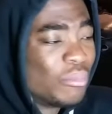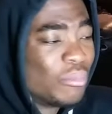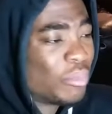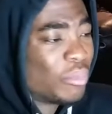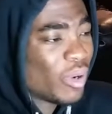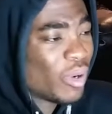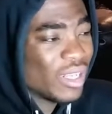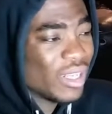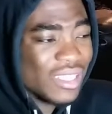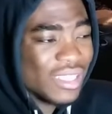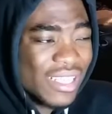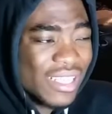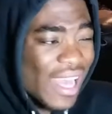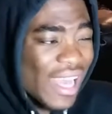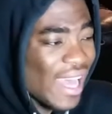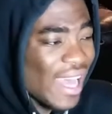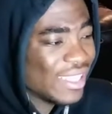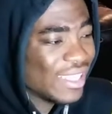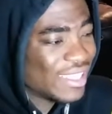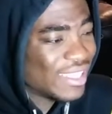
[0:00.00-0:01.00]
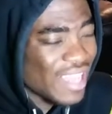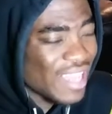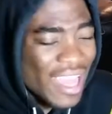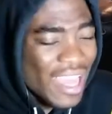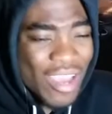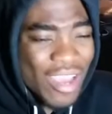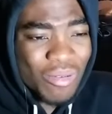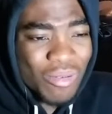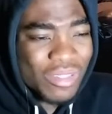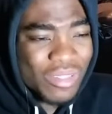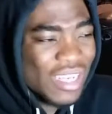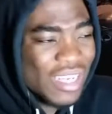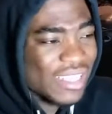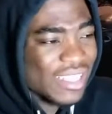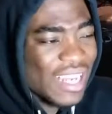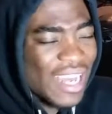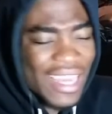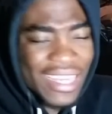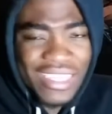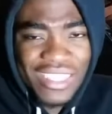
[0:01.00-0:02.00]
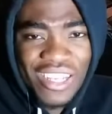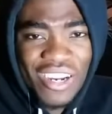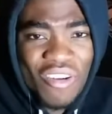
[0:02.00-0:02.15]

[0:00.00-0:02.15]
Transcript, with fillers: But, goddamn, it's like